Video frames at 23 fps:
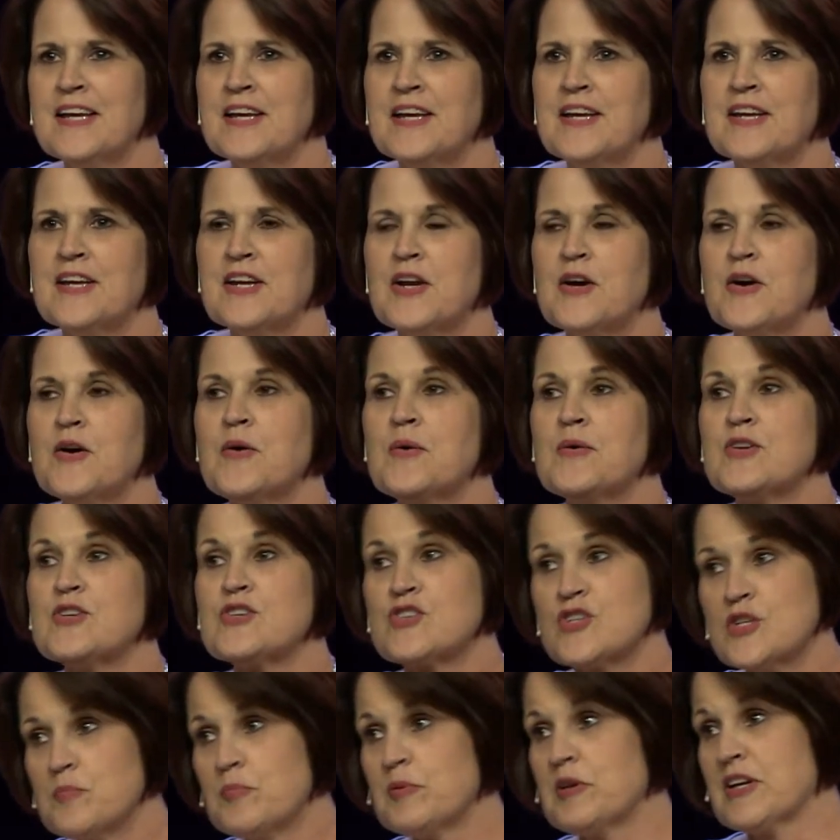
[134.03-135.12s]
You know, you
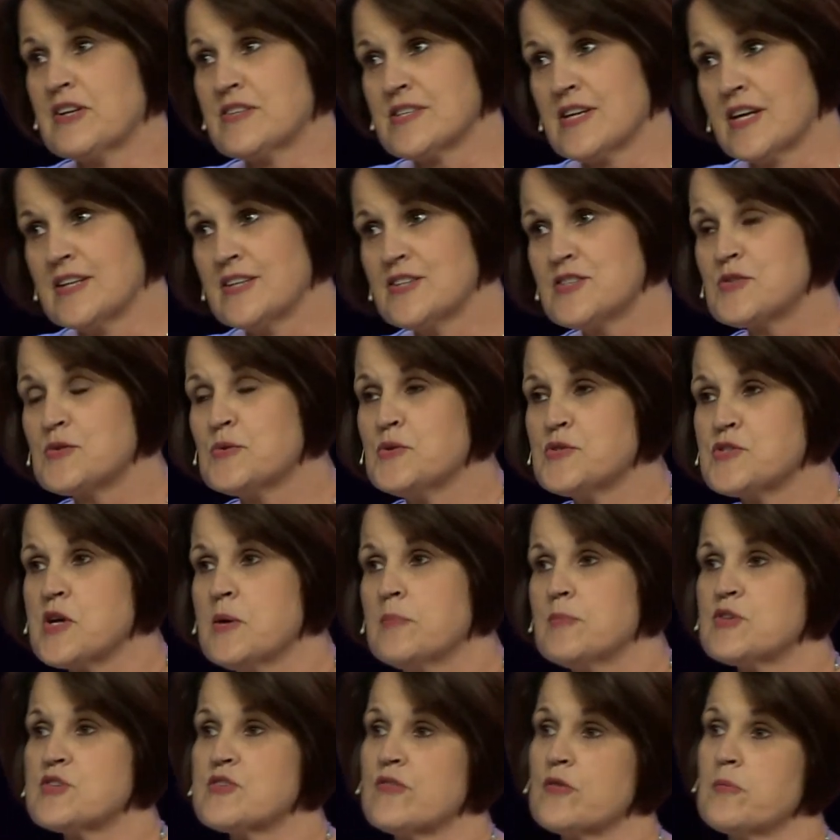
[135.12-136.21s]
should be excited. School's
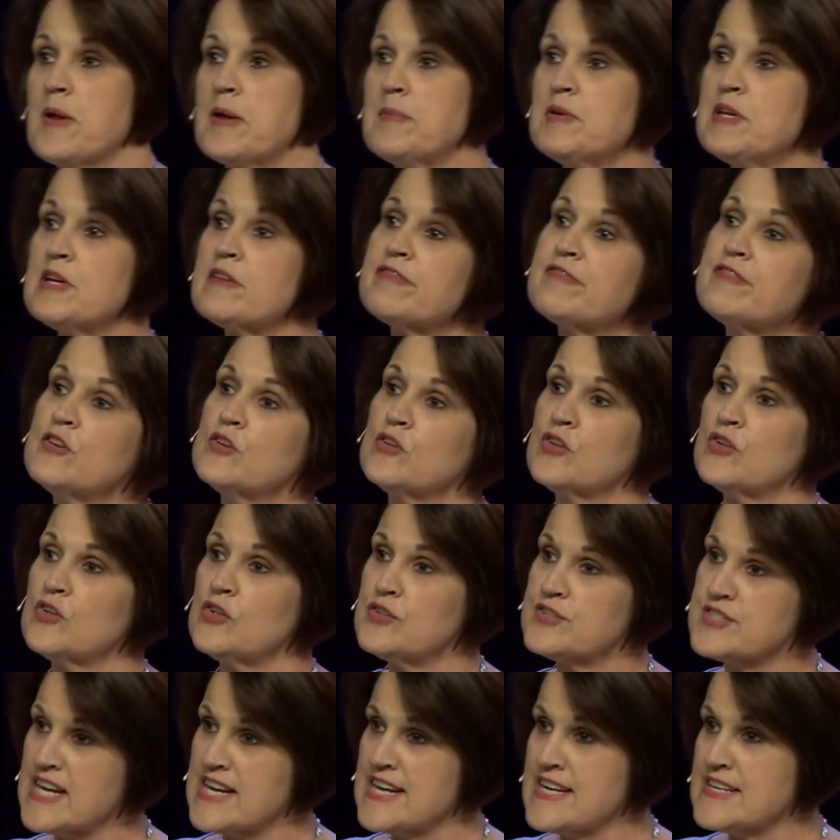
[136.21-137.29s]
almost over. Maybe a few little
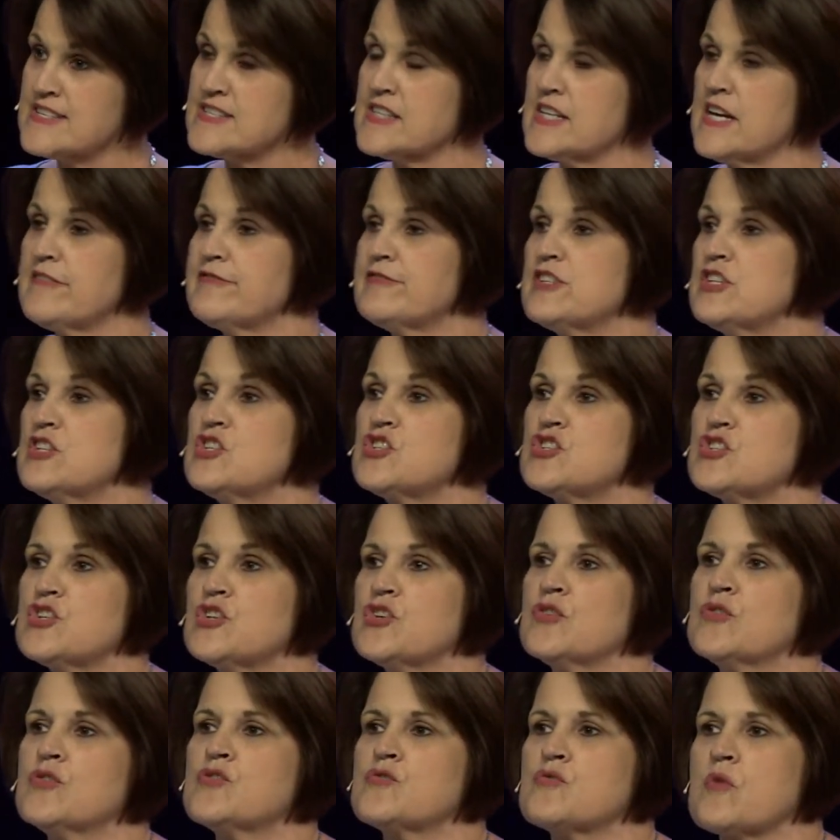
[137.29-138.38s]
days left in
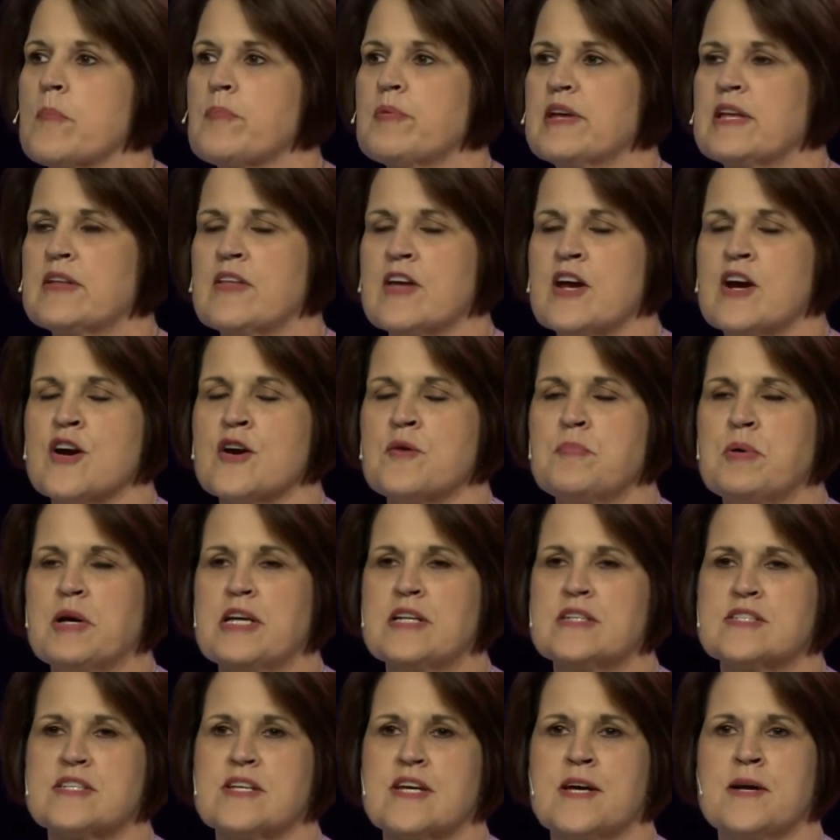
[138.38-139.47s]
June, dripping there,
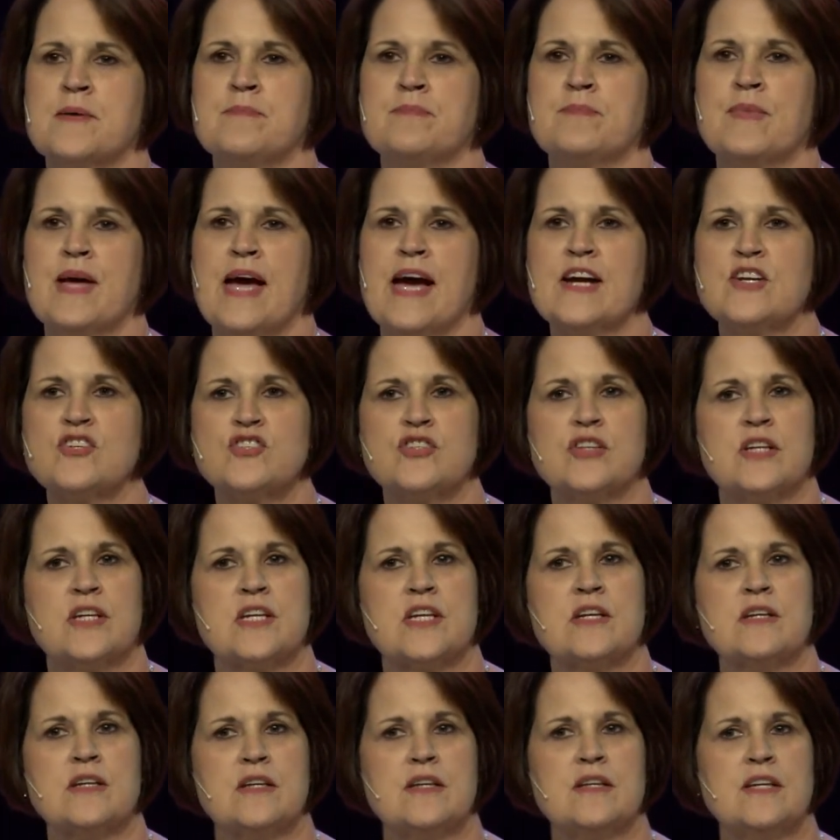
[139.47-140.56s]
but um,
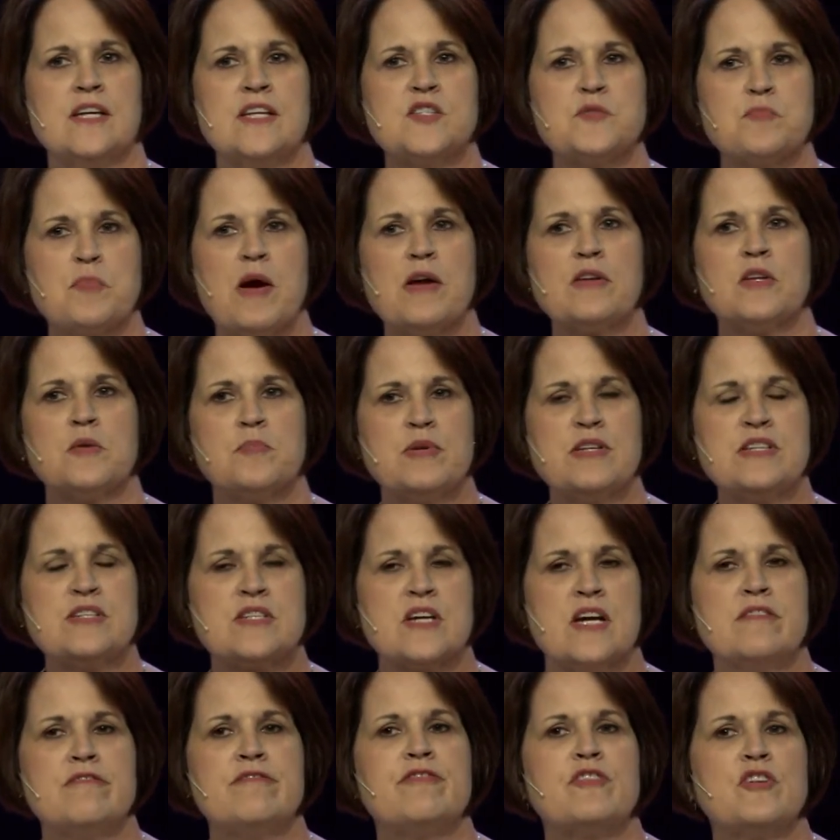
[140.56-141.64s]
actually, it's probably been
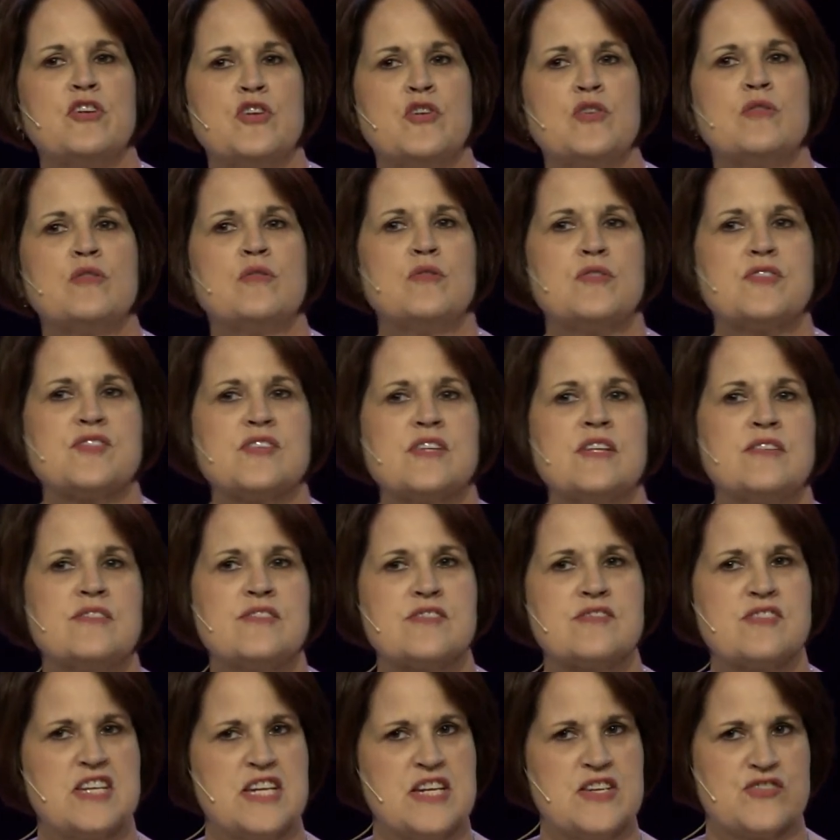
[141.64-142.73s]
done for you
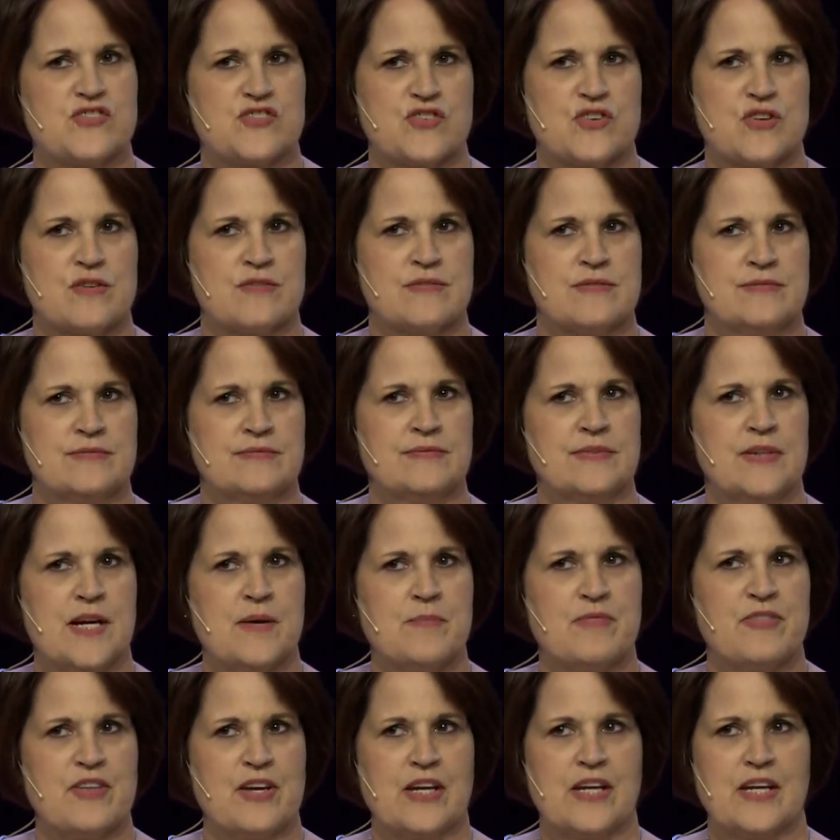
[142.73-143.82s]
since Easter,
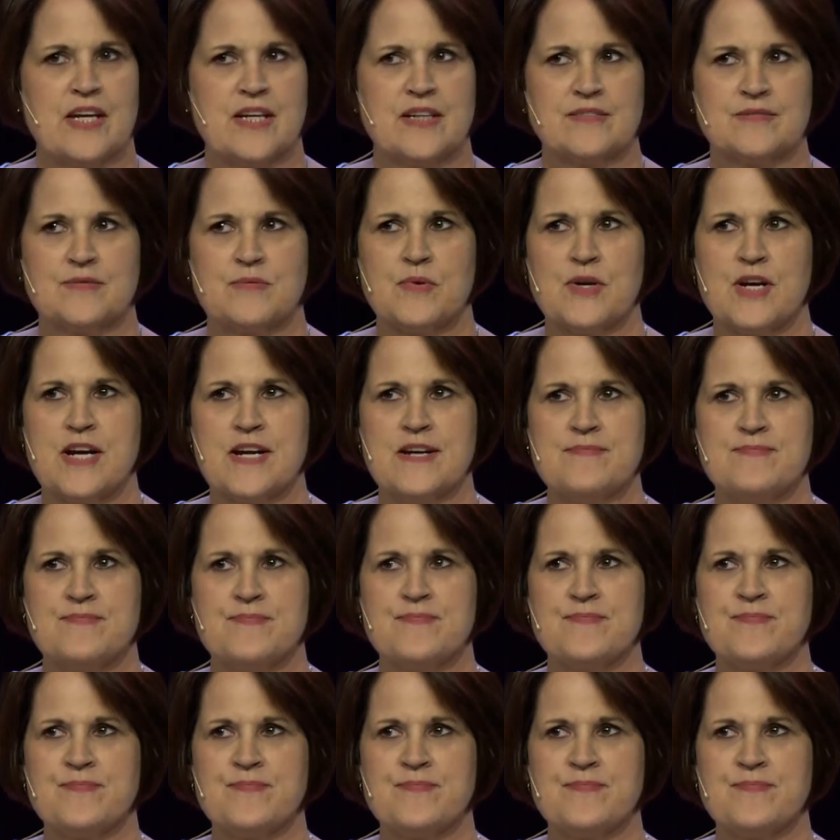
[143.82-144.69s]
I'm thinking, right?